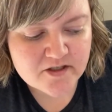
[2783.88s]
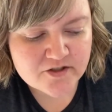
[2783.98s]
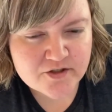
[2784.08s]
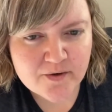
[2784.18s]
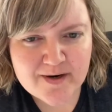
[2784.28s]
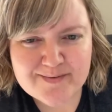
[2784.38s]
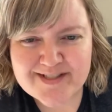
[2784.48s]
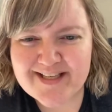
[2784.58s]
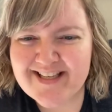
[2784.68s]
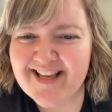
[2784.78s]
So I
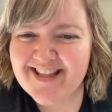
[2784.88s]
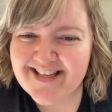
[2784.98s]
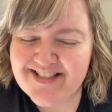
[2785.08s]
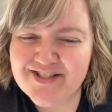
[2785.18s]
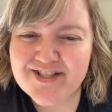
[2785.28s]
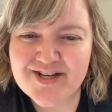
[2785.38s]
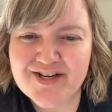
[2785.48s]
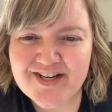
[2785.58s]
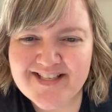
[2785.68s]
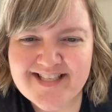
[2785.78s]
was like, yeah, that sounds like a
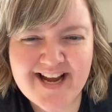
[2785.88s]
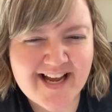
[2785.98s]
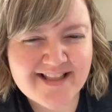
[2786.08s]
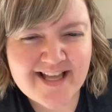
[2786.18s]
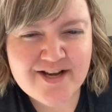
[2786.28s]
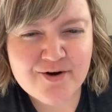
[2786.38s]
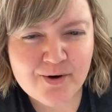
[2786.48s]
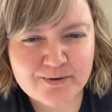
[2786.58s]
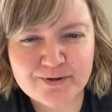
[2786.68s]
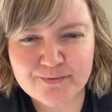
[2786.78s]
good idea. I like
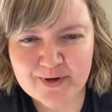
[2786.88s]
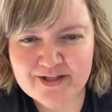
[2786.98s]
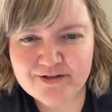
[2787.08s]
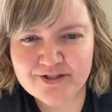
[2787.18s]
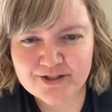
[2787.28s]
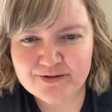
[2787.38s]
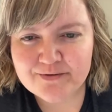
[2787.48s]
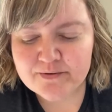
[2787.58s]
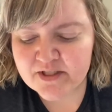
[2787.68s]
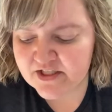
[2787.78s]
colder weather
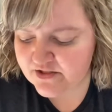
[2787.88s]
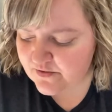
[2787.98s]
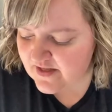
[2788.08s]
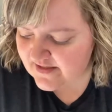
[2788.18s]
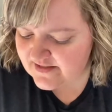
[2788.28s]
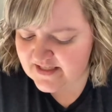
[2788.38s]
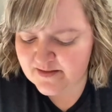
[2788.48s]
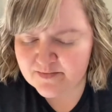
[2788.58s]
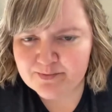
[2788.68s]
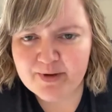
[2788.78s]
too, so that
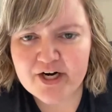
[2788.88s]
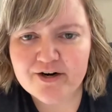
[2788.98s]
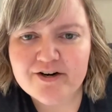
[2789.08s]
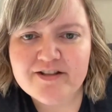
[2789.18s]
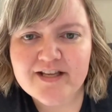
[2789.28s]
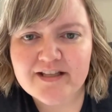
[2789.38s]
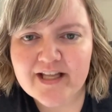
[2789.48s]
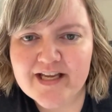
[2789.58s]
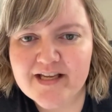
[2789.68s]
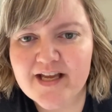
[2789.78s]
seems better than
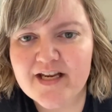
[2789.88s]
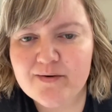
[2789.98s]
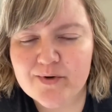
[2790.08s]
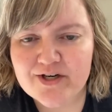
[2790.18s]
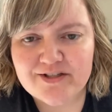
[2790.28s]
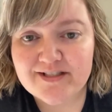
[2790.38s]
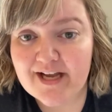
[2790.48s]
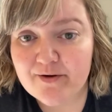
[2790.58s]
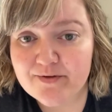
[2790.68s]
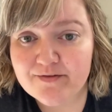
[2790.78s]
like anywhere
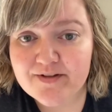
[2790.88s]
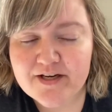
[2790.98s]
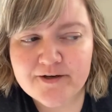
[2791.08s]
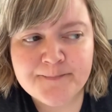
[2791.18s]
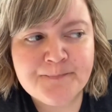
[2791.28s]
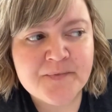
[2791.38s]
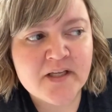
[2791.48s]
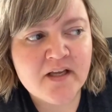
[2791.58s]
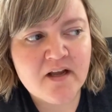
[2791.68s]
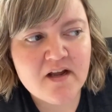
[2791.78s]
south of there.
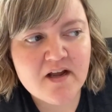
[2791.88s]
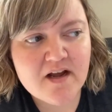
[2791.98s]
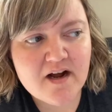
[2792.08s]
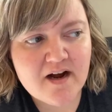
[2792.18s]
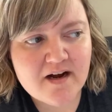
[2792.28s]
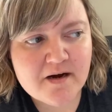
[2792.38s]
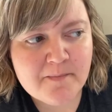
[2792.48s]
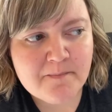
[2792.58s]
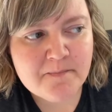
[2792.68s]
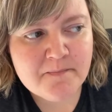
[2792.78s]

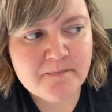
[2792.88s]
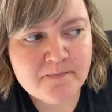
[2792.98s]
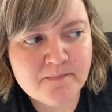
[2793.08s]
And